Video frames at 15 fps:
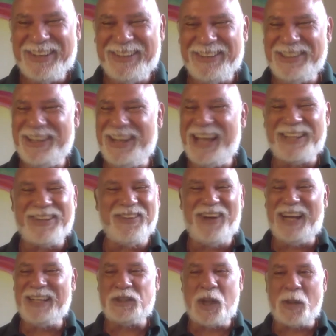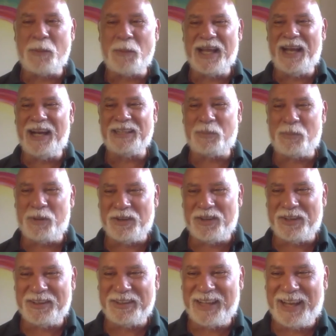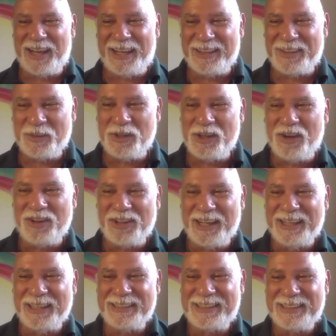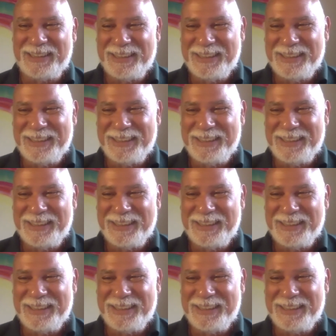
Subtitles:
Would you like to add something else, brother, to the audience?